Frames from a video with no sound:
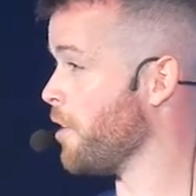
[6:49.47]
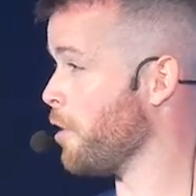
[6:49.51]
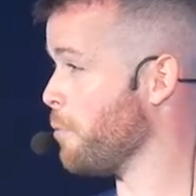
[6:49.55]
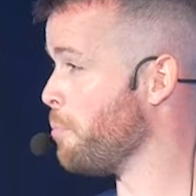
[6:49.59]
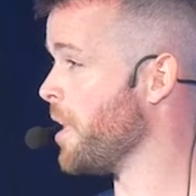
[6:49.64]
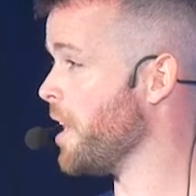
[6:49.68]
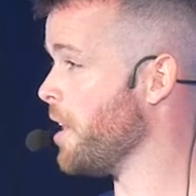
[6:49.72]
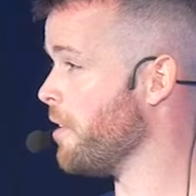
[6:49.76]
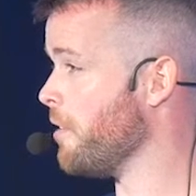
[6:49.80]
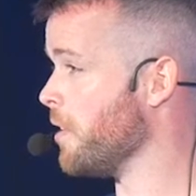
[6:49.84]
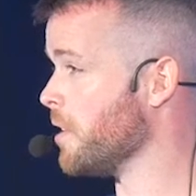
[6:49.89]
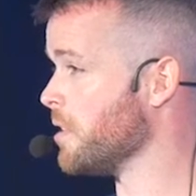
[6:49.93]

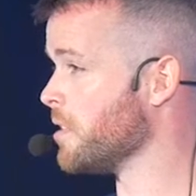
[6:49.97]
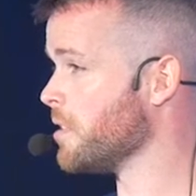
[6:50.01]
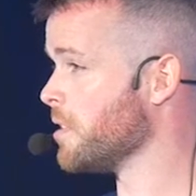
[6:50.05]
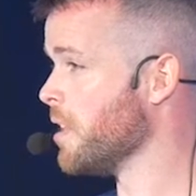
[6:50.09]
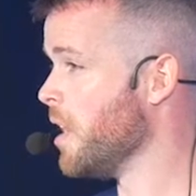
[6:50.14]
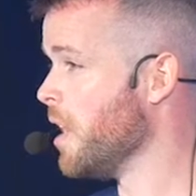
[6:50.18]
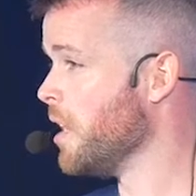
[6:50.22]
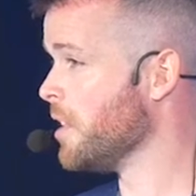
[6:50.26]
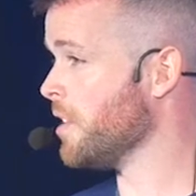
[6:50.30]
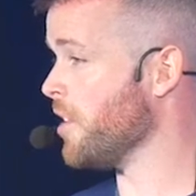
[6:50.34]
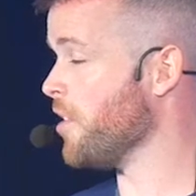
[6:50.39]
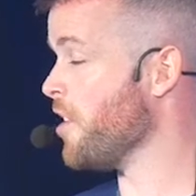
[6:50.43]
appearance.
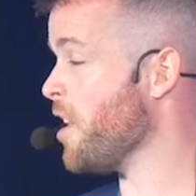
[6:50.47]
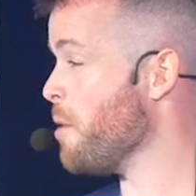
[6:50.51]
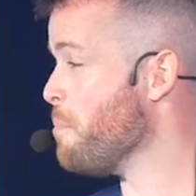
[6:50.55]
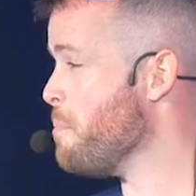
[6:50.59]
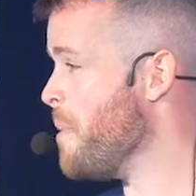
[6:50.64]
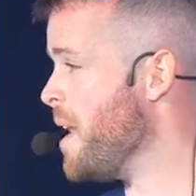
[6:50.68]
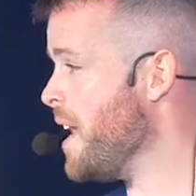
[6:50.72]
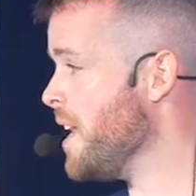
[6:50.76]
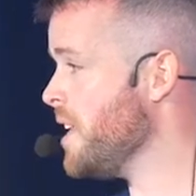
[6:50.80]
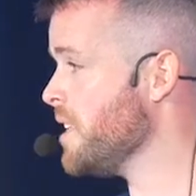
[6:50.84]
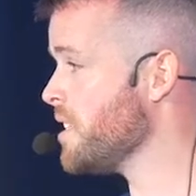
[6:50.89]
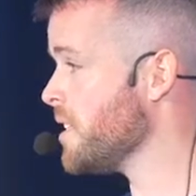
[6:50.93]
They're an
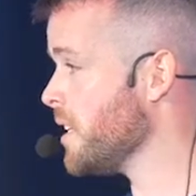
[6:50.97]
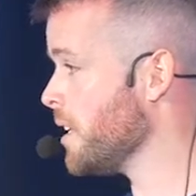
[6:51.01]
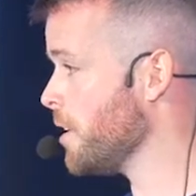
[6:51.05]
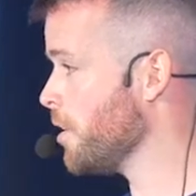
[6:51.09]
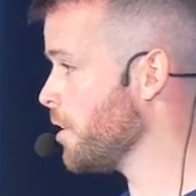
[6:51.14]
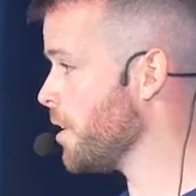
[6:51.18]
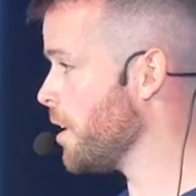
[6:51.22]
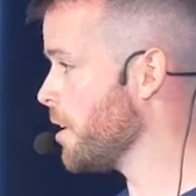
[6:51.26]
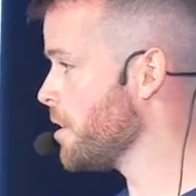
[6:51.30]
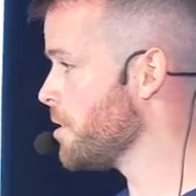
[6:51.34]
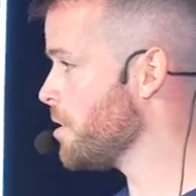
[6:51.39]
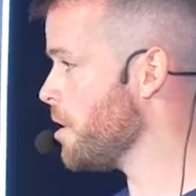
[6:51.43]
amazing
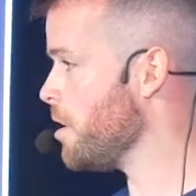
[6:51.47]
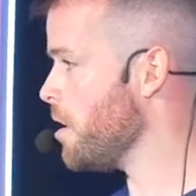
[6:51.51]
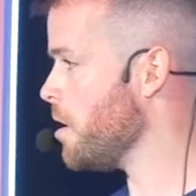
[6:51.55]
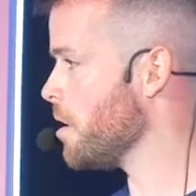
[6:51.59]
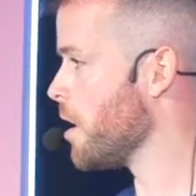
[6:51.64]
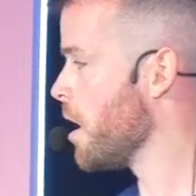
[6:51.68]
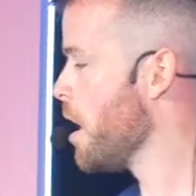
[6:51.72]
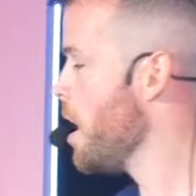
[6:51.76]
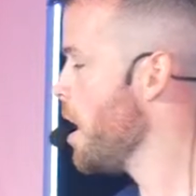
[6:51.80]
looking dog,